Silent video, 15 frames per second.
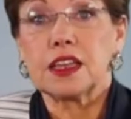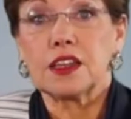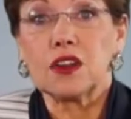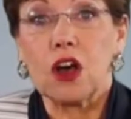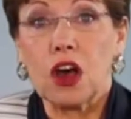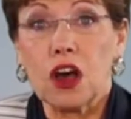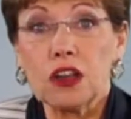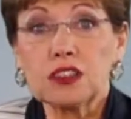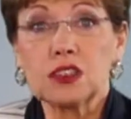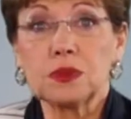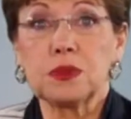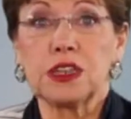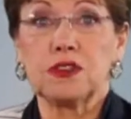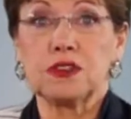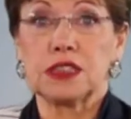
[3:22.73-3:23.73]
can also
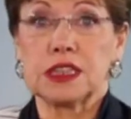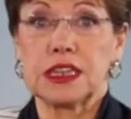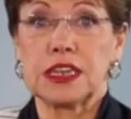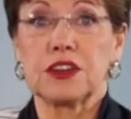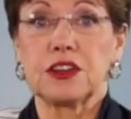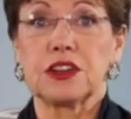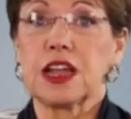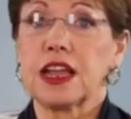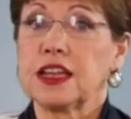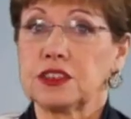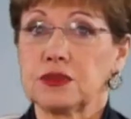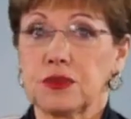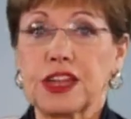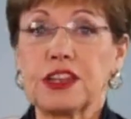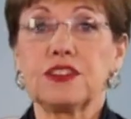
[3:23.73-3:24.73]
be used later
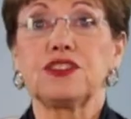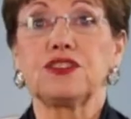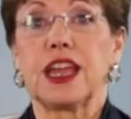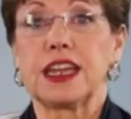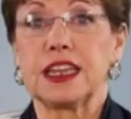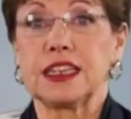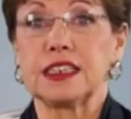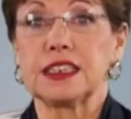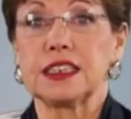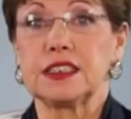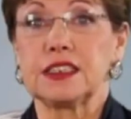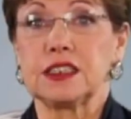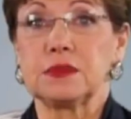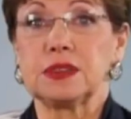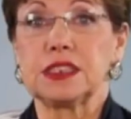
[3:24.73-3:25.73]
as record tracking
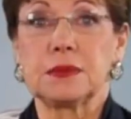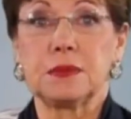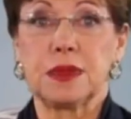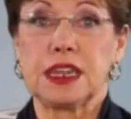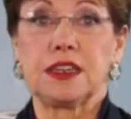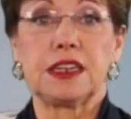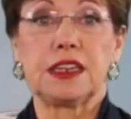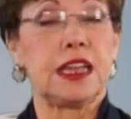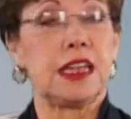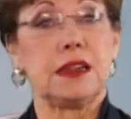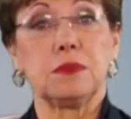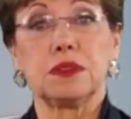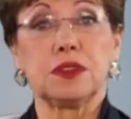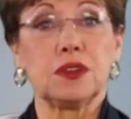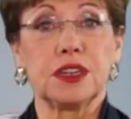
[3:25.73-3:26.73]
systems that
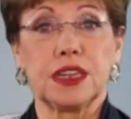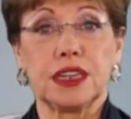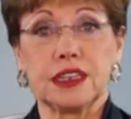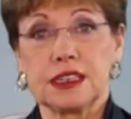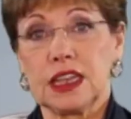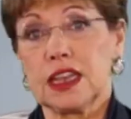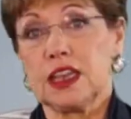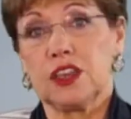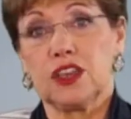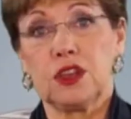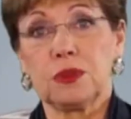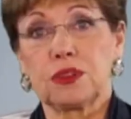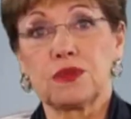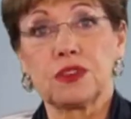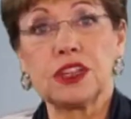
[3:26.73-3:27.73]
maintain employees'
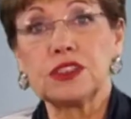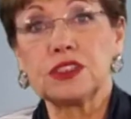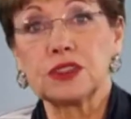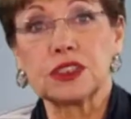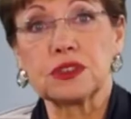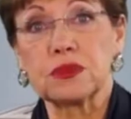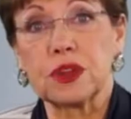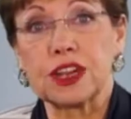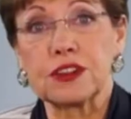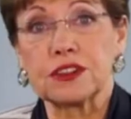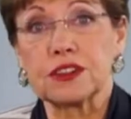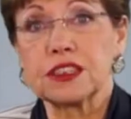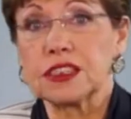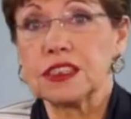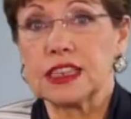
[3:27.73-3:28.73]
human resource
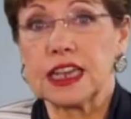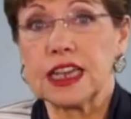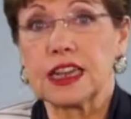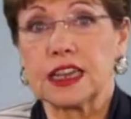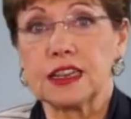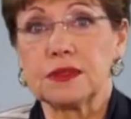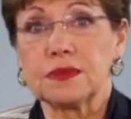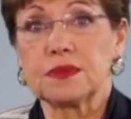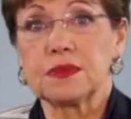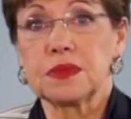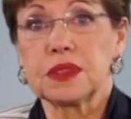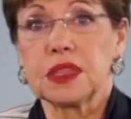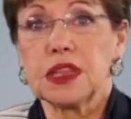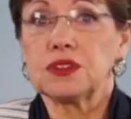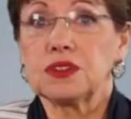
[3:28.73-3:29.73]
records and data.
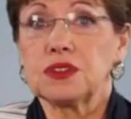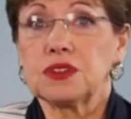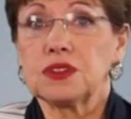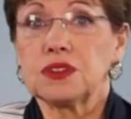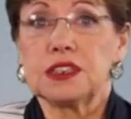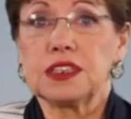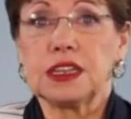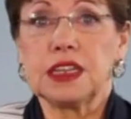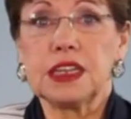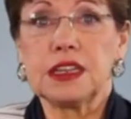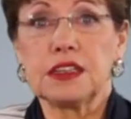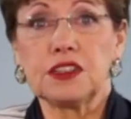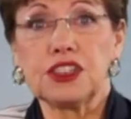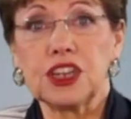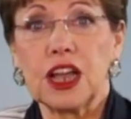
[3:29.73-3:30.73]
So you
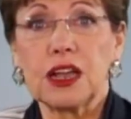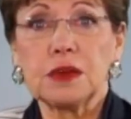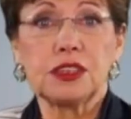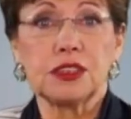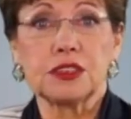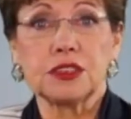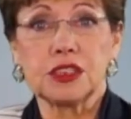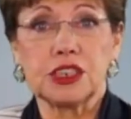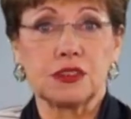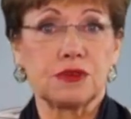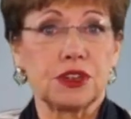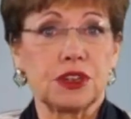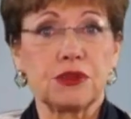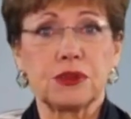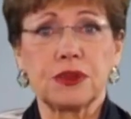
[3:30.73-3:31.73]
see, the job search
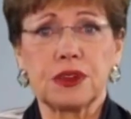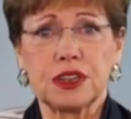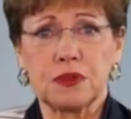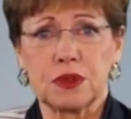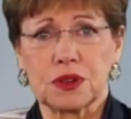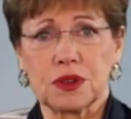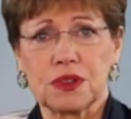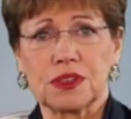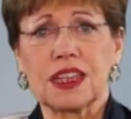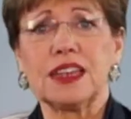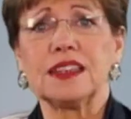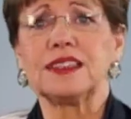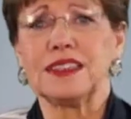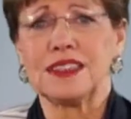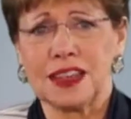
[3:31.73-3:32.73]
and recruiting world
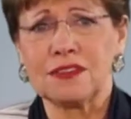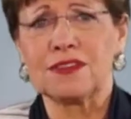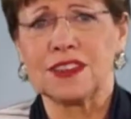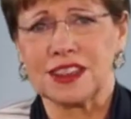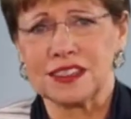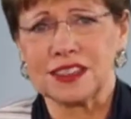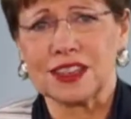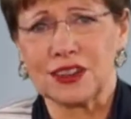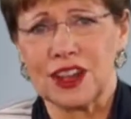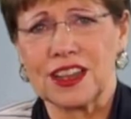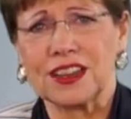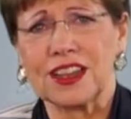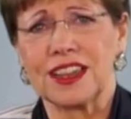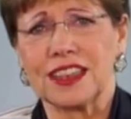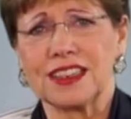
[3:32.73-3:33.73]
has definitely
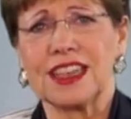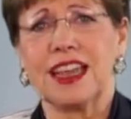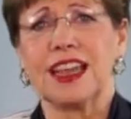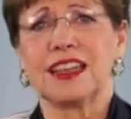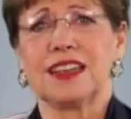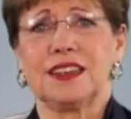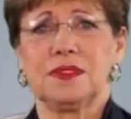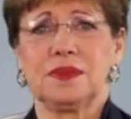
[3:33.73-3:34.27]
gone high-tech.